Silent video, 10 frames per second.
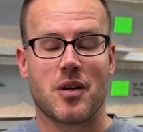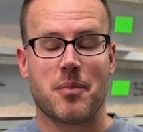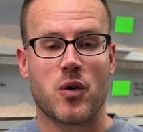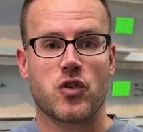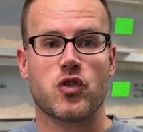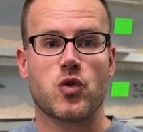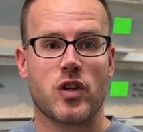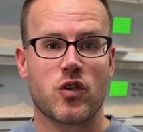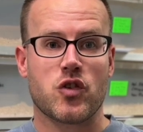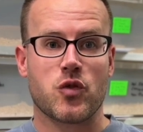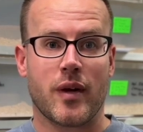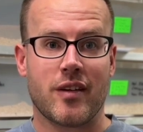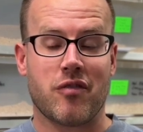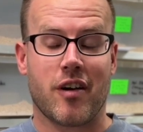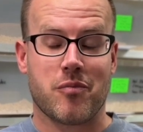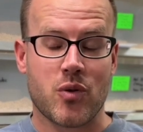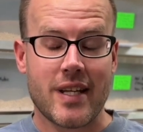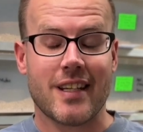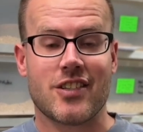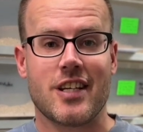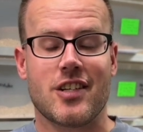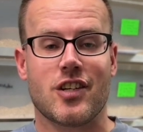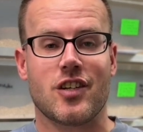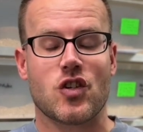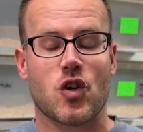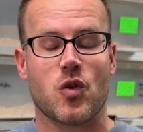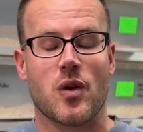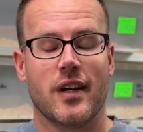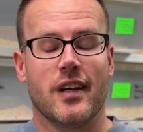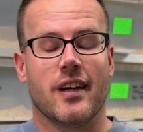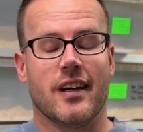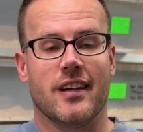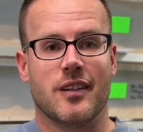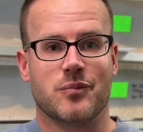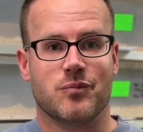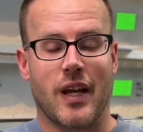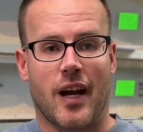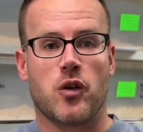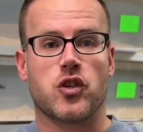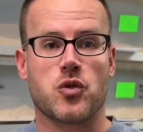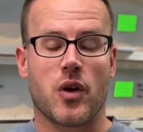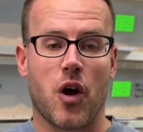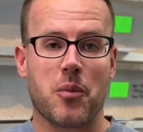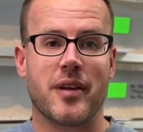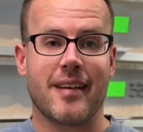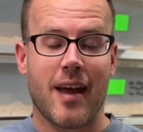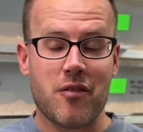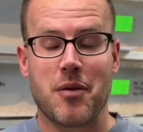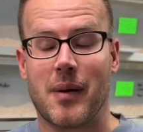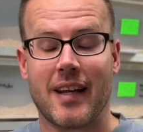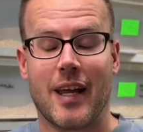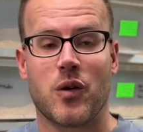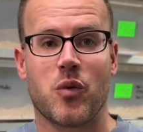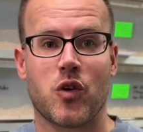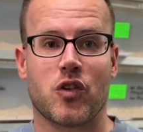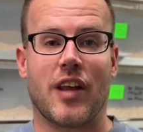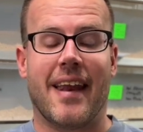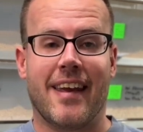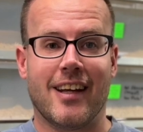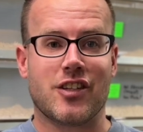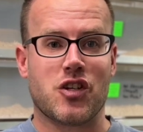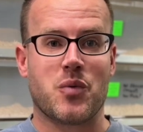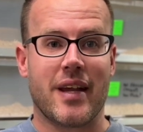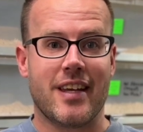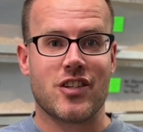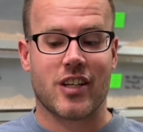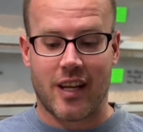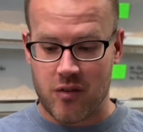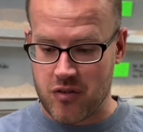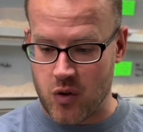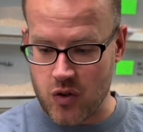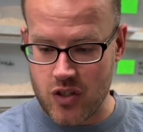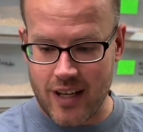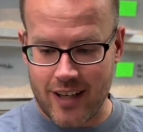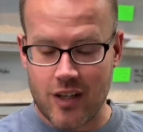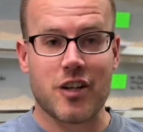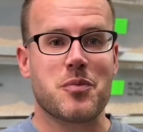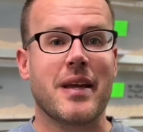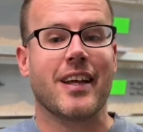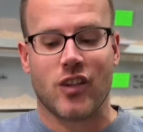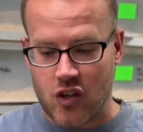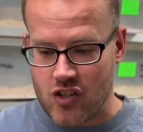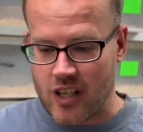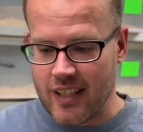about the 2025 breeding season. So yeah, I just want to update everybody in the world, and English is way easier than, of course, than speaking Dutch.